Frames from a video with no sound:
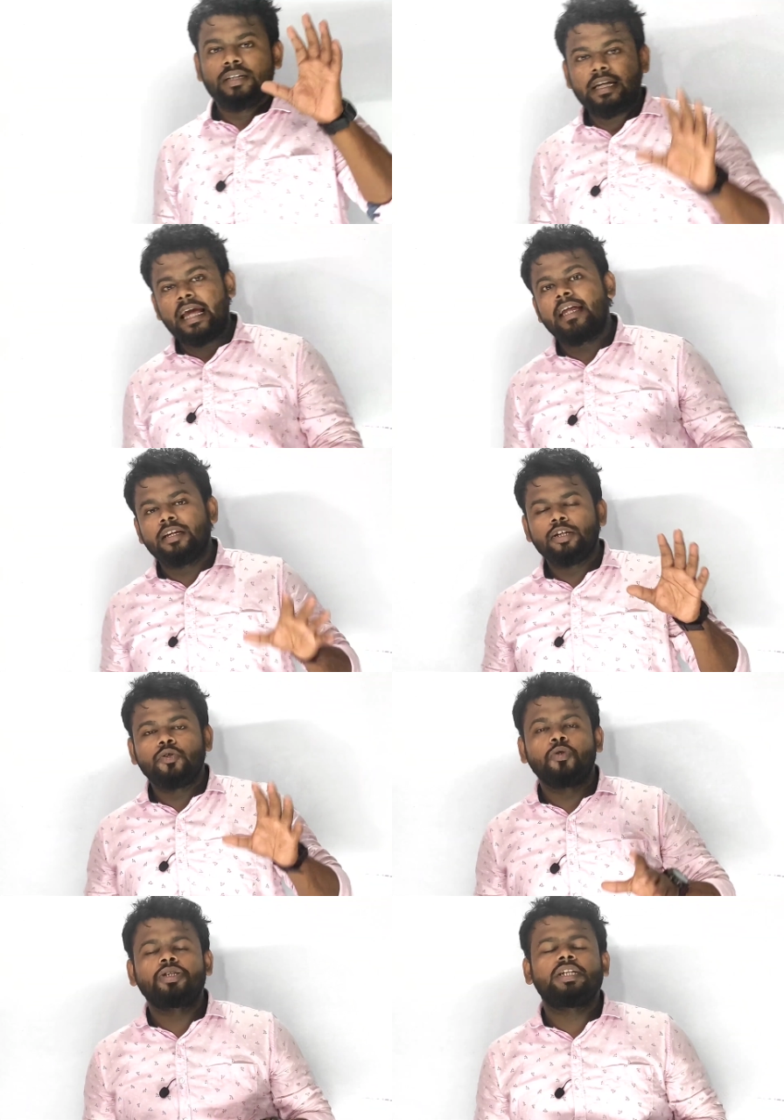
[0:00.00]
10
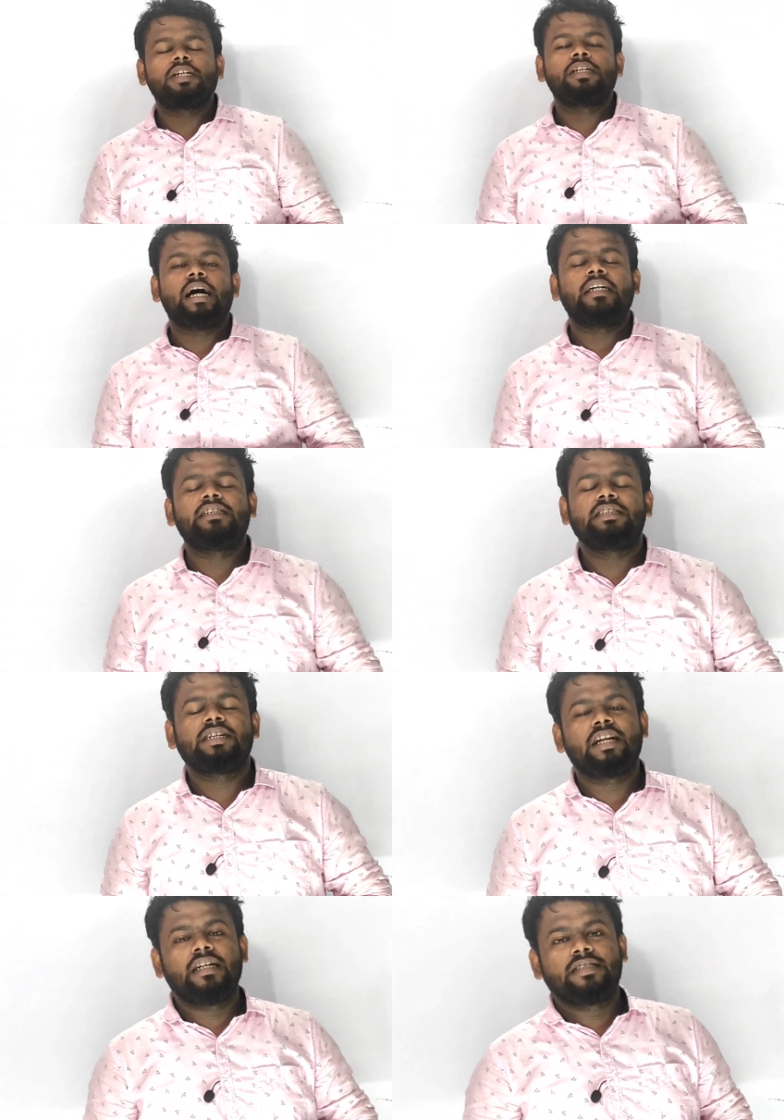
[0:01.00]
questions in the
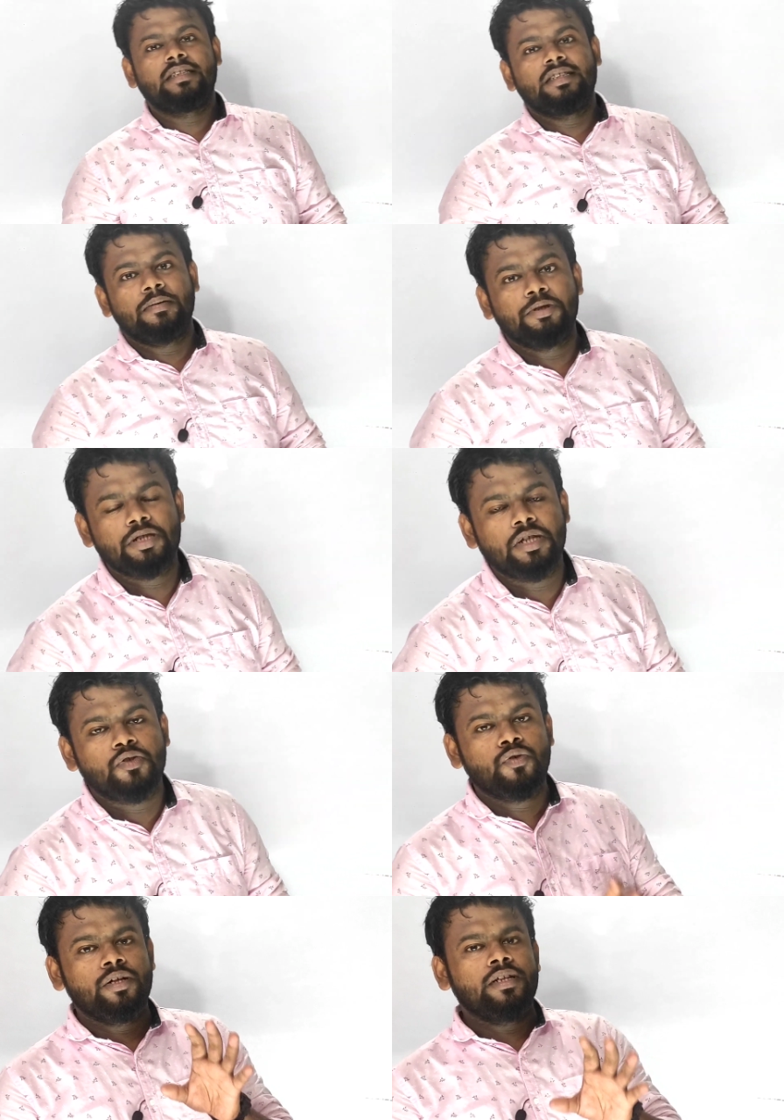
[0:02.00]
ICSE class 10 semester
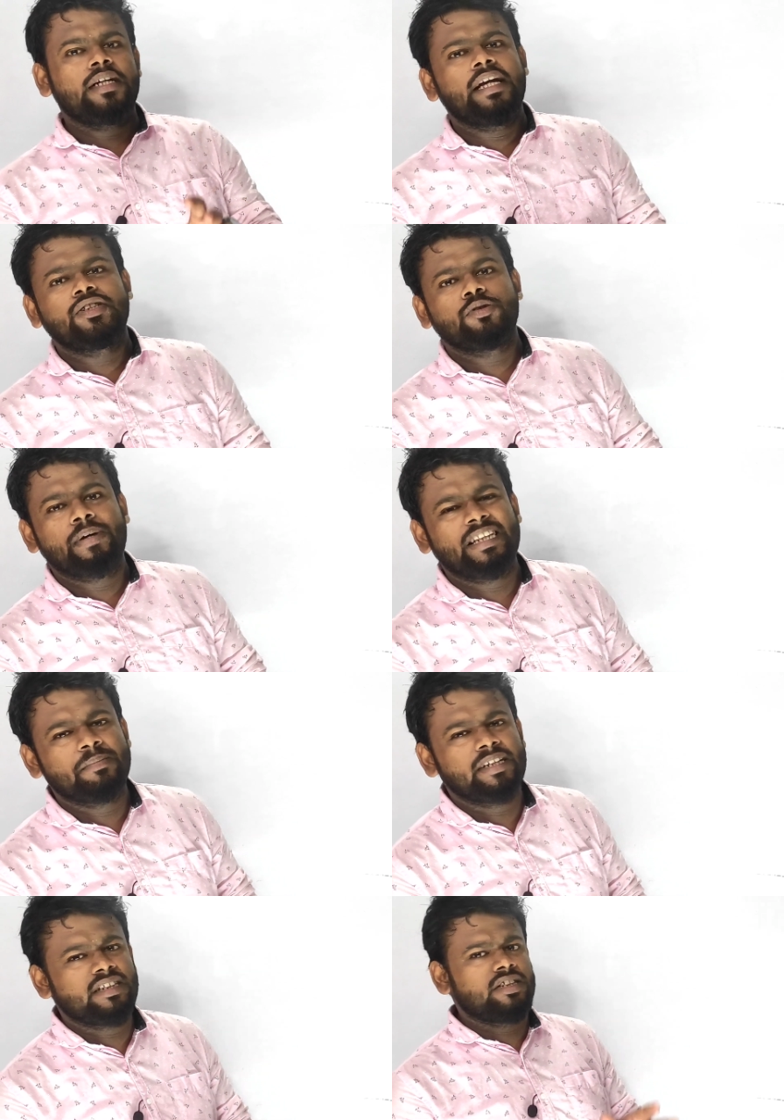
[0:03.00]
2 in the case of mathematics.